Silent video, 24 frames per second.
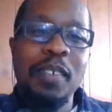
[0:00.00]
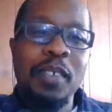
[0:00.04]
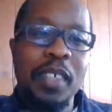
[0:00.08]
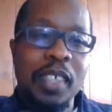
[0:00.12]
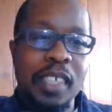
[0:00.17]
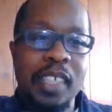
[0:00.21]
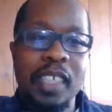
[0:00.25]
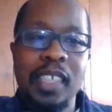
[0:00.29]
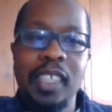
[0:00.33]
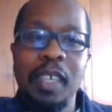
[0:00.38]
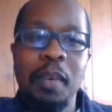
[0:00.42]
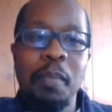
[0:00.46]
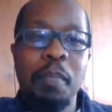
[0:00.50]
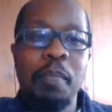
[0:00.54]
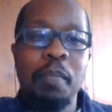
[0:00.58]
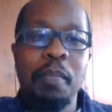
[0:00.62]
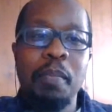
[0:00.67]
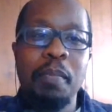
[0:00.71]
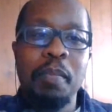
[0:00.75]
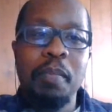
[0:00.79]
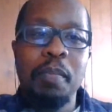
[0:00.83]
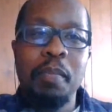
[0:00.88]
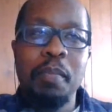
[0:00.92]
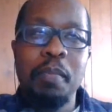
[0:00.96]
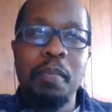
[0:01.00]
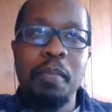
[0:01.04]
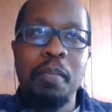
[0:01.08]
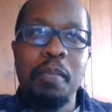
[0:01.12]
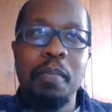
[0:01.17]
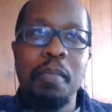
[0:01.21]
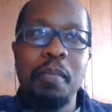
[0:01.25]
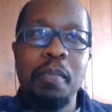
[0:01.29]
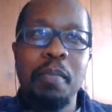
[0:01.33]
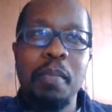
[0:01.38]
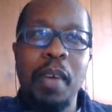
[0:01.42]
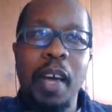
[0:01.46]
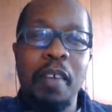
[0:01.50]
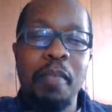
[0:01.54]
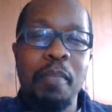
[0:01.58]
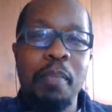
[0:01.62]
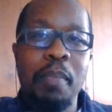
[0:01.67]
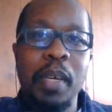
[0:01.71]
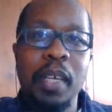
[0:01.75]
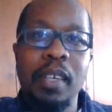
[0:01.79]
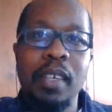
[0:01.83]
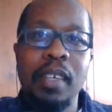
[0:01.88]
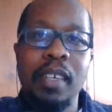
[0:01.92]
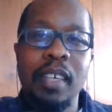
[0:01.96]
just because I've
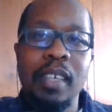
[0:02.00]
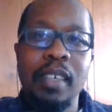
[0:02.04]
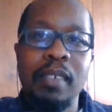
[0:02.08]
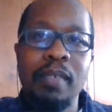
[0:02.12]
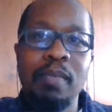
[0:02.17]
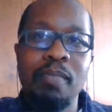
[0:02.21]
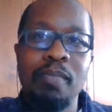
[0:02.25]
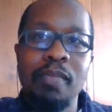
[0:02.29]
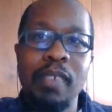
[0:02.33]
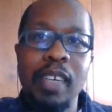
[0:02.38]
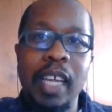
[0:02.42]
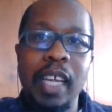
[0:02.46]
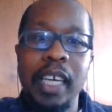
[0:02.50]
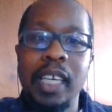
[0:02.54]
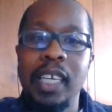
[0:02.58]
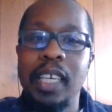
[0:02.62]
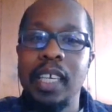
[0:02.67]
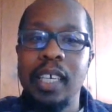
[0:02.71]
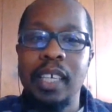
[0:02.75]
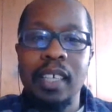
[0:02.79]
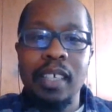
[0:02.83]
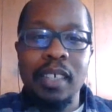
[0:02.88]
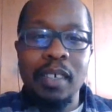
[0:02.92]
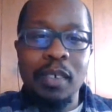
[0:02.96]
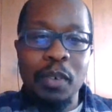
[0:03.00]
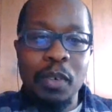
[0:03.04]
been lucky